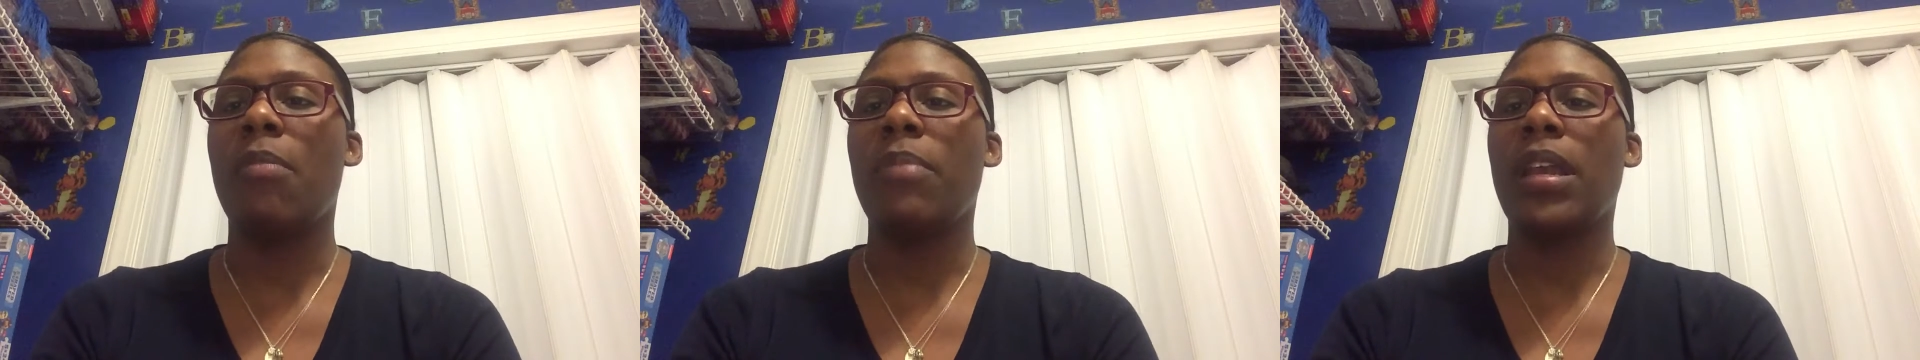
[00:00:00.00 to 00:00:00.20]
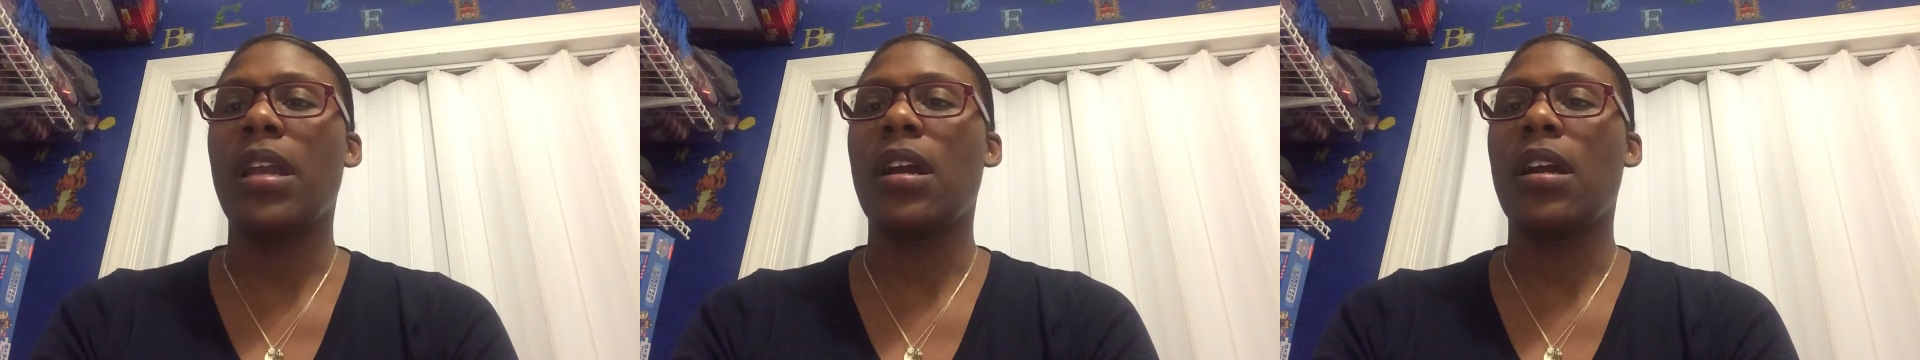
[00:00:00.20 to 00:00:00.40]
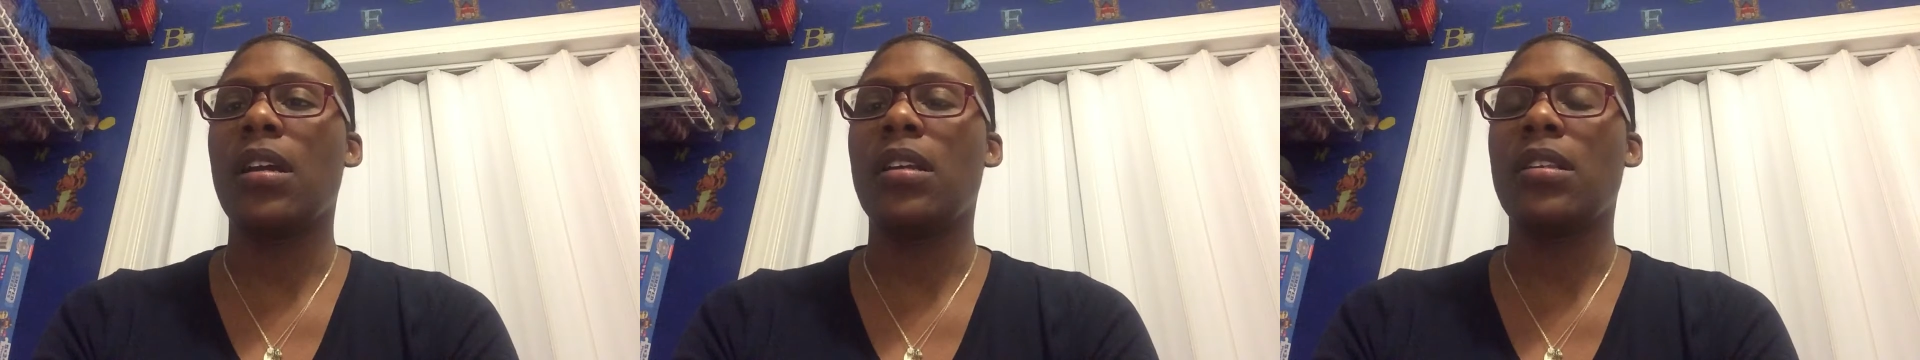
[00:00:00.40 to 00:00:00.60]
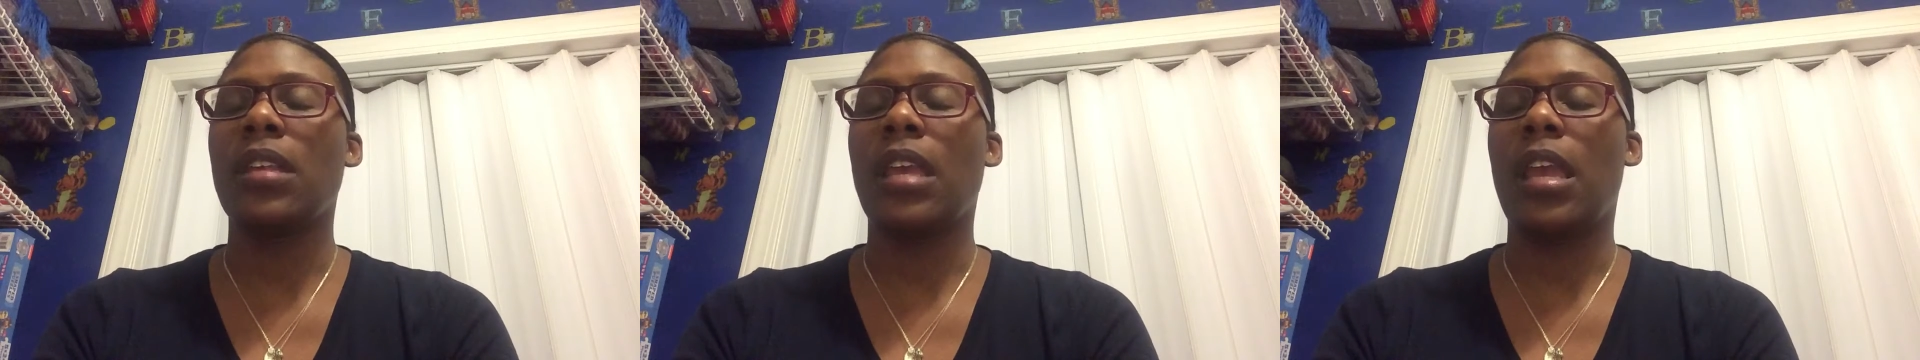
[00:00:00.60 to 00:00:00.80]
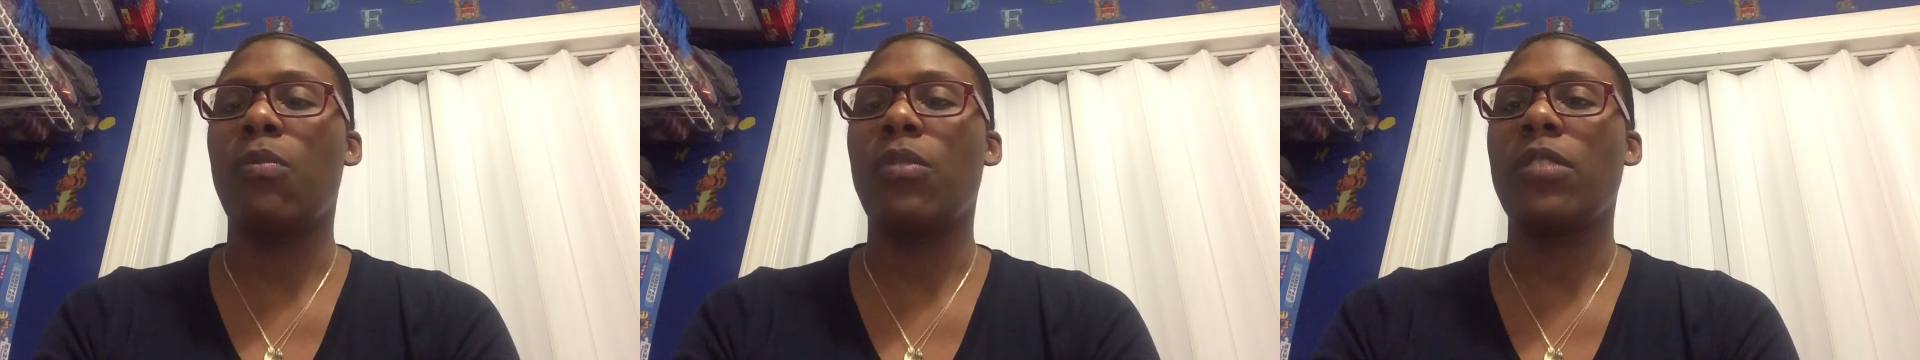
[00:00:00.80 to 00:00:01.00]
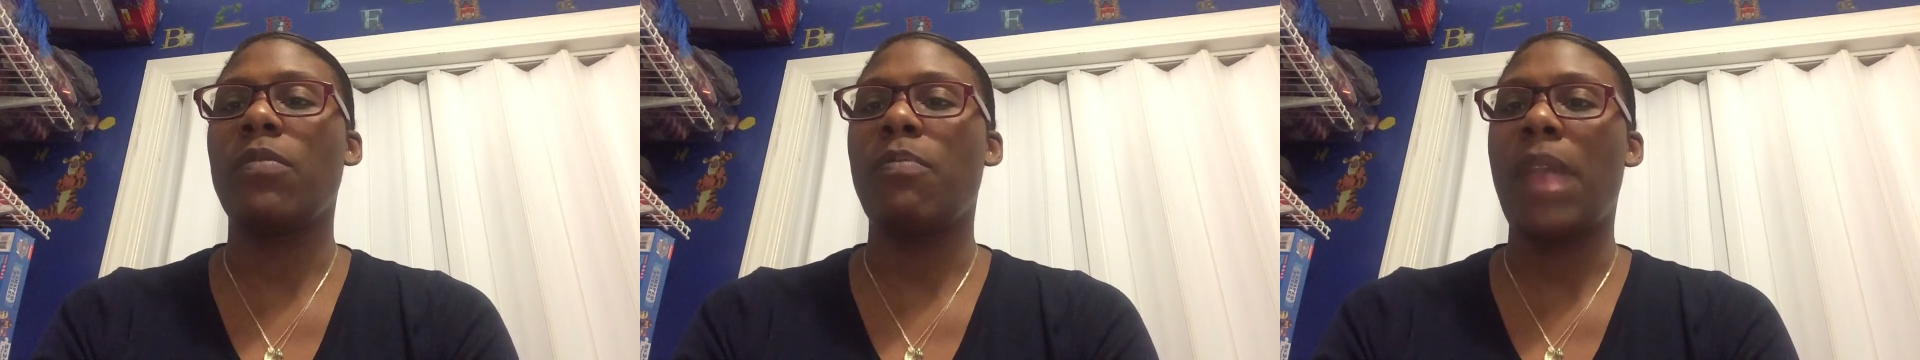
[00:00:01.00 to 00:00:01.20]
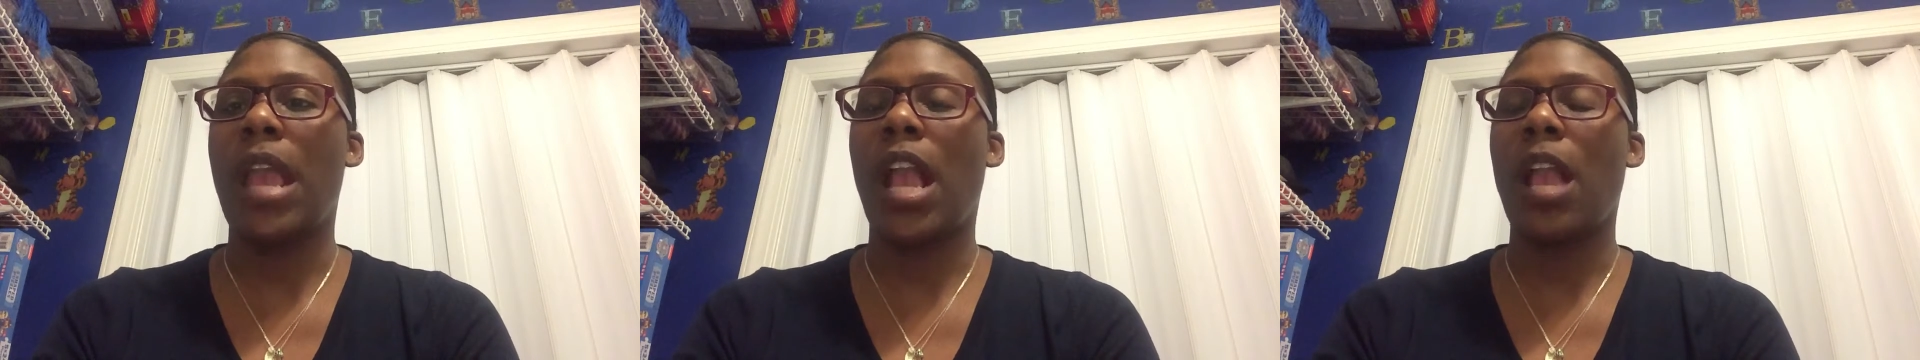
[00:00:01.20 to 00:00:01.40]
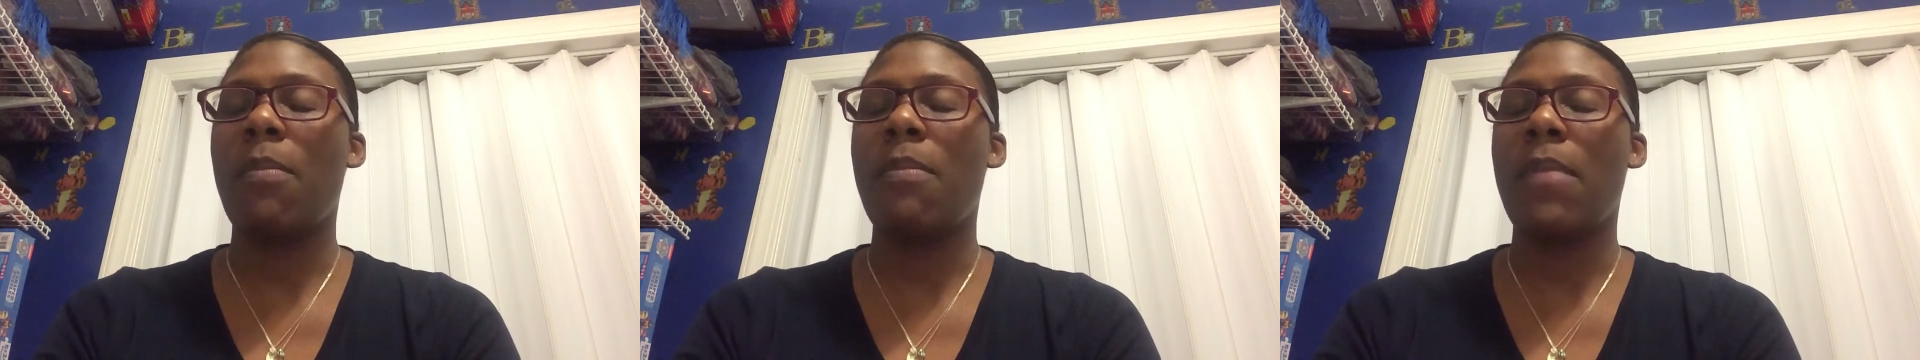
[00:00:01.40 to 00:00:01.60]
because it would
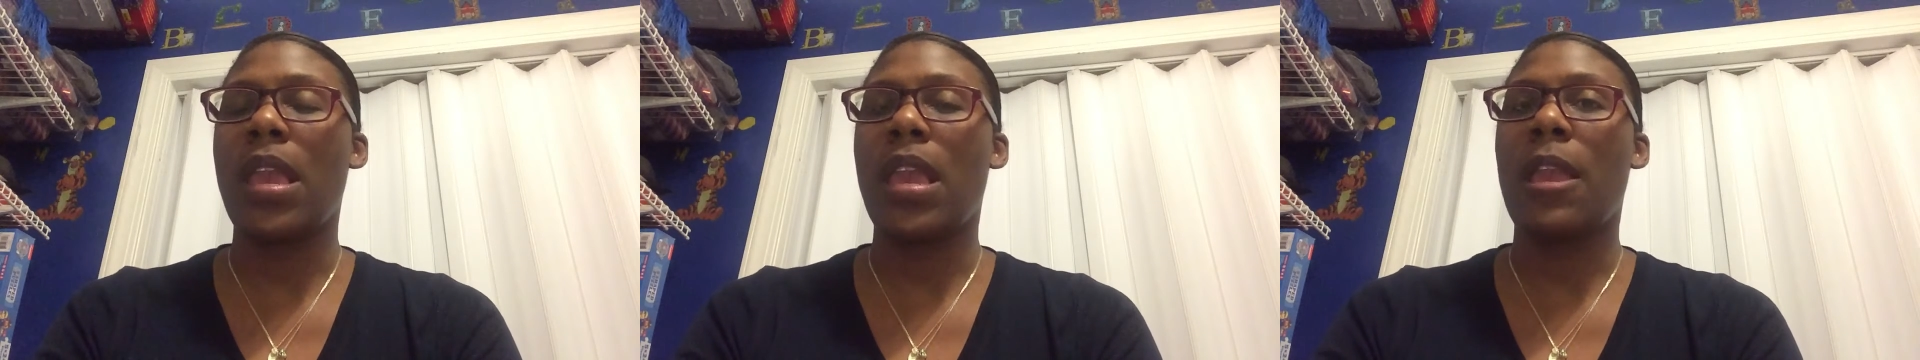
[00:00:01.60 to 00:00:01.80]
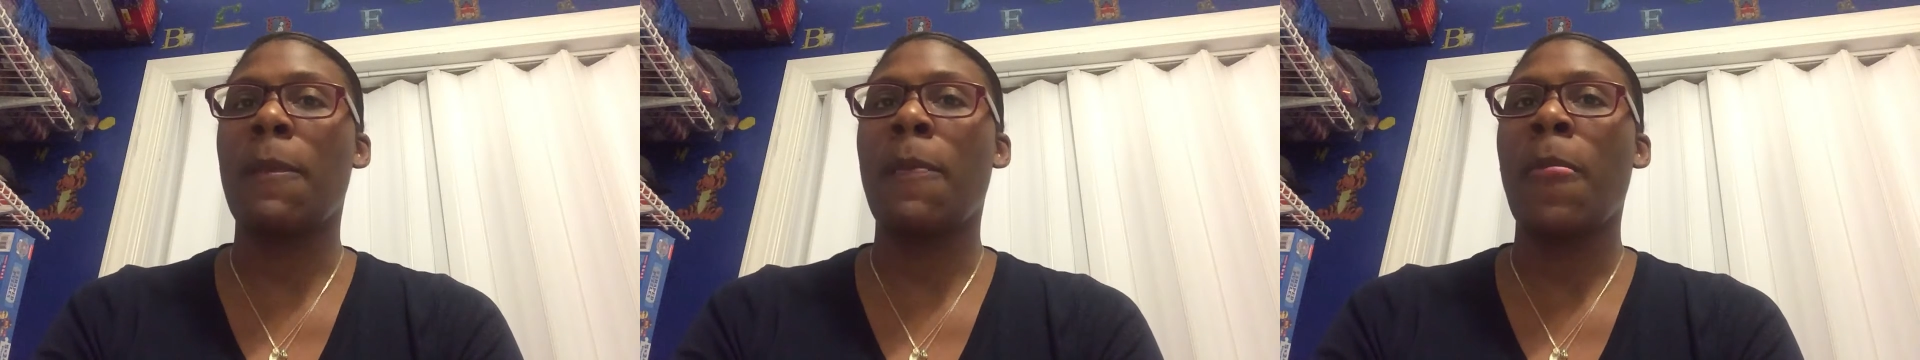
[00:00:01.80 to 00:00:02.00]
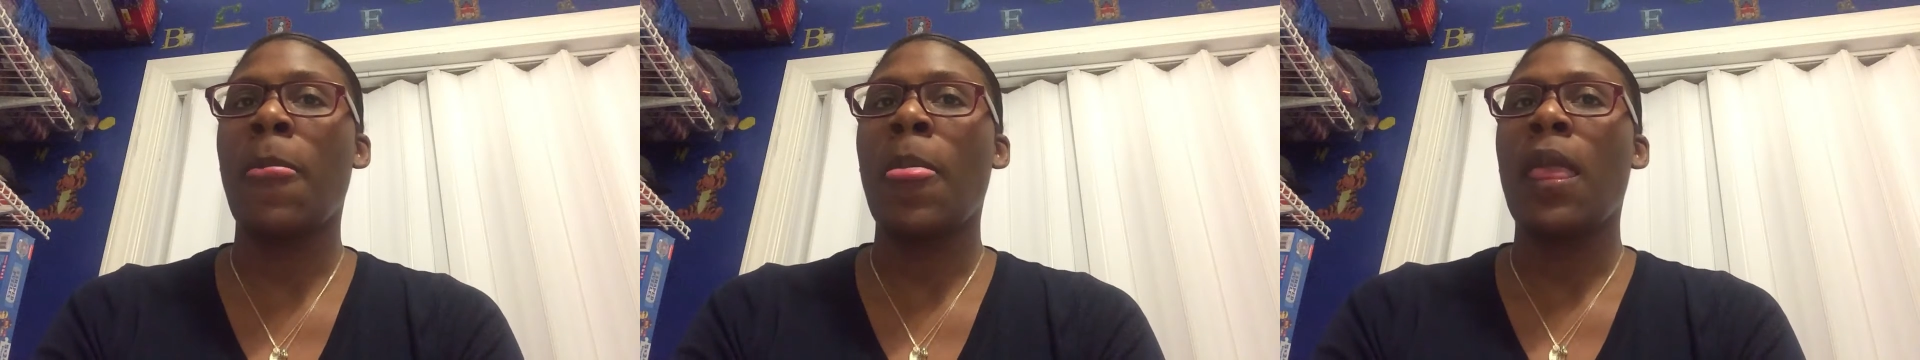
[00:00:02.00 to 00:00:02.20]
make me